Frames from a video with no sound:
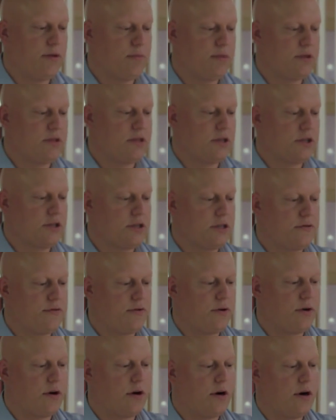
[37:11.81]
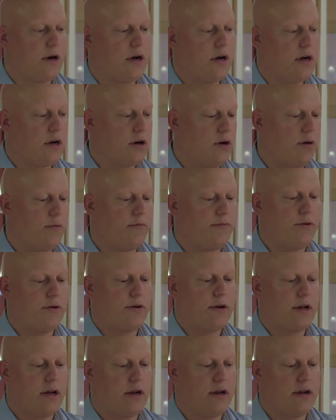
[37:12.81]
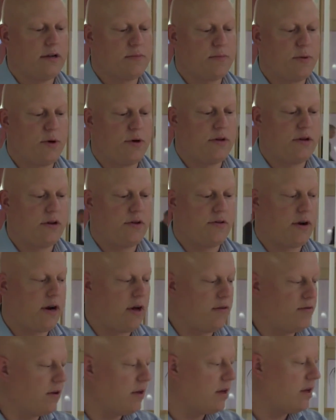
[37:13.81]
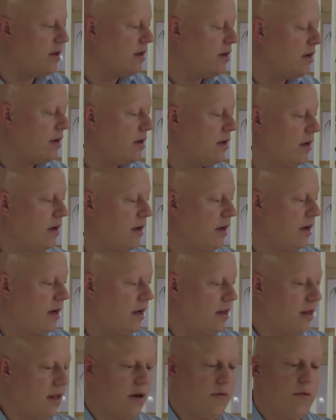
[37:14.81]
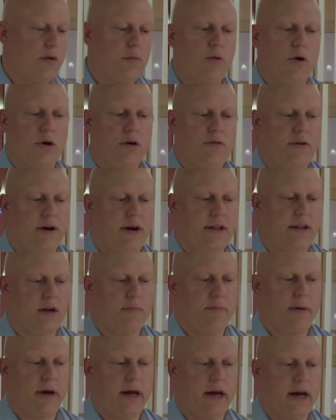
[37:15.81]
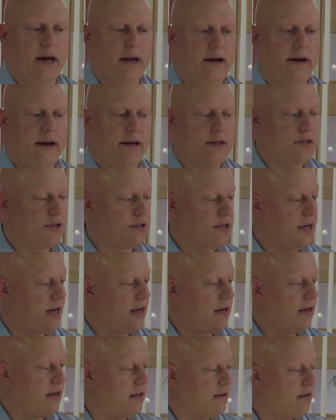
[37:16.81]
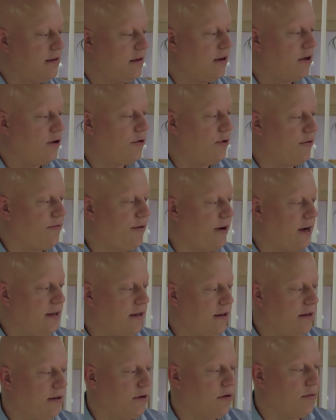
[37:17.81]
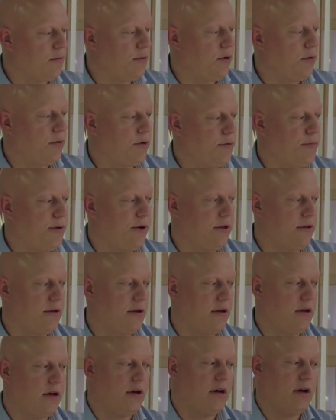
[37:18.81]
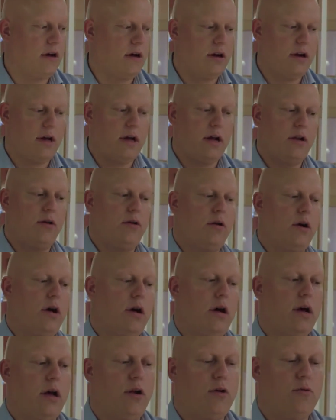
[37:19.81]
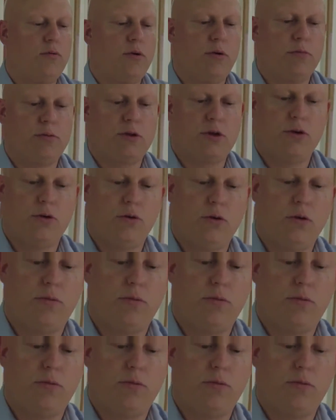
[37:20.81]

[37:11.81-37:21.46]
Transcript: positions for comfort and spirited driving. And then we modified that by hand, laser scanned it, refined it in the computer, printed an aluminum tool